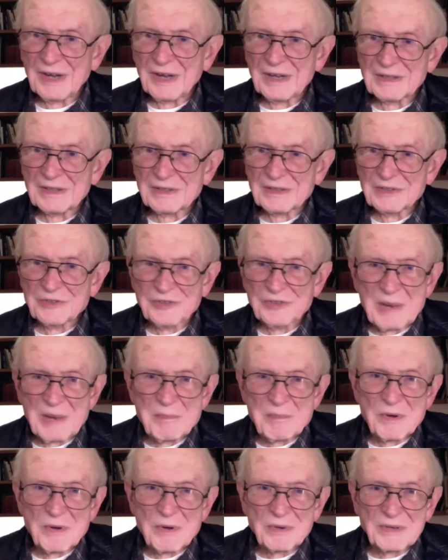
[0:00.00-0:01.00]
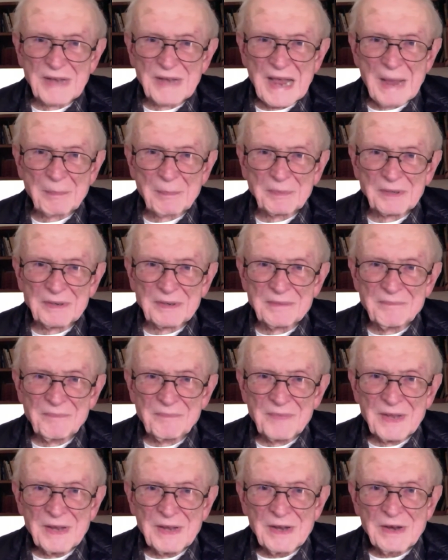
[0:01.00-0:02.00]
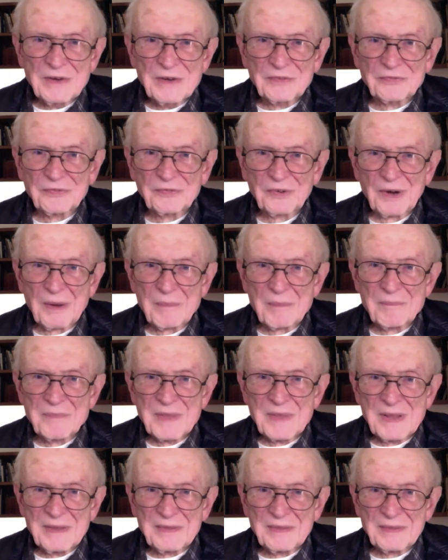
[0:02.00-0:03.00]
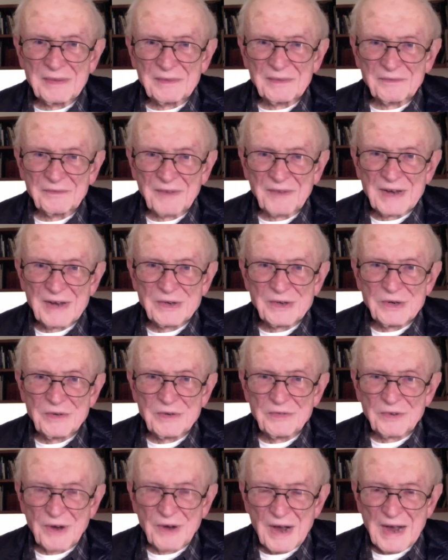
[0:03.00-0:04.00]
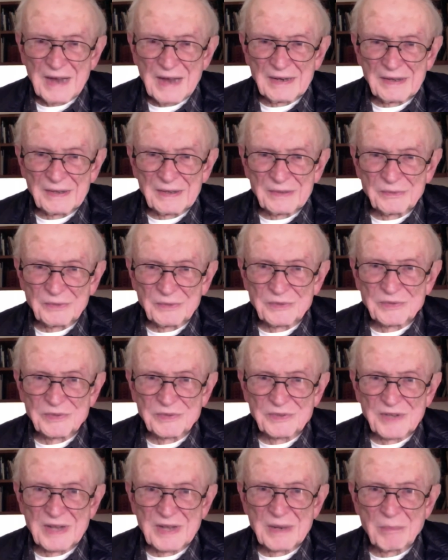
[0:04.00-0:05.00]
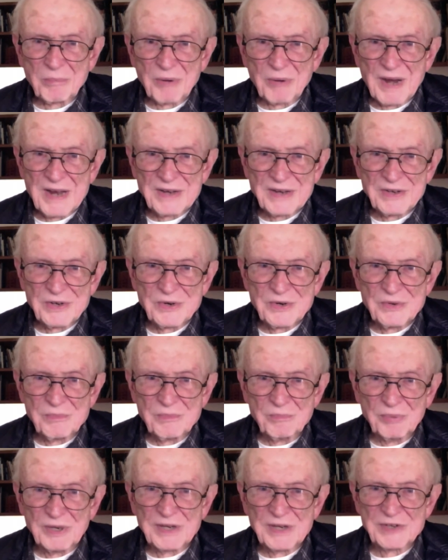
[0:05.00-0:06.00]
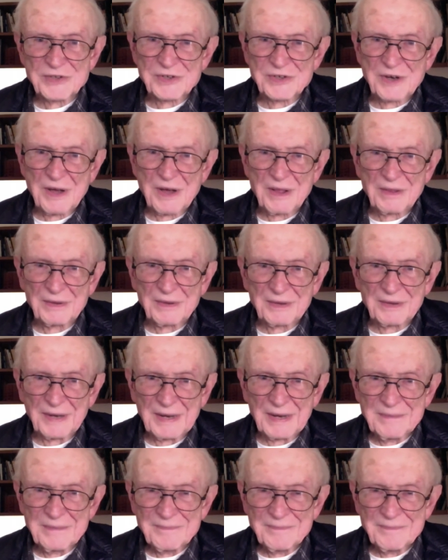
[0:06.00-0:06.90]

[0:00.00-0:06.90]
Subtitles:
steamboat captain from Vancouver Island, which was then a brand new British colony,